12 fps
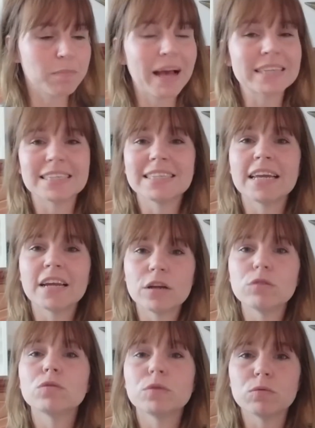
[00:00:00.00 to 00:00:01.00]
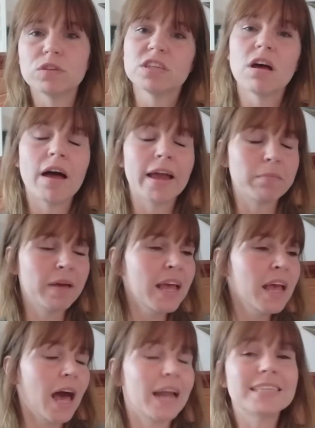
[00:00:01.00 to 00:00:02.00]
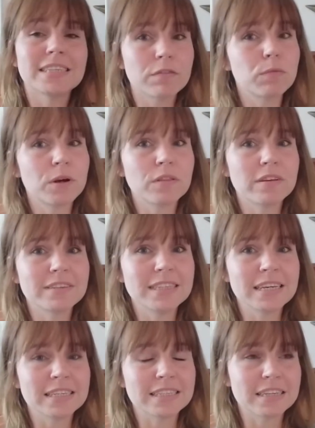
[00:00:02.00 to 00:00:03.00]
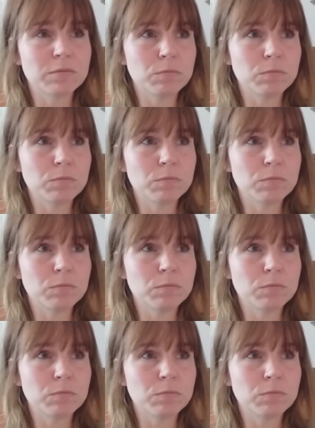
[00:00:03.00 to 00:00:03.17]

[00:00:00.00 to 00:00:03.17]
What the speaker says: But as I said, I don't do it all the time, and it's another one of those things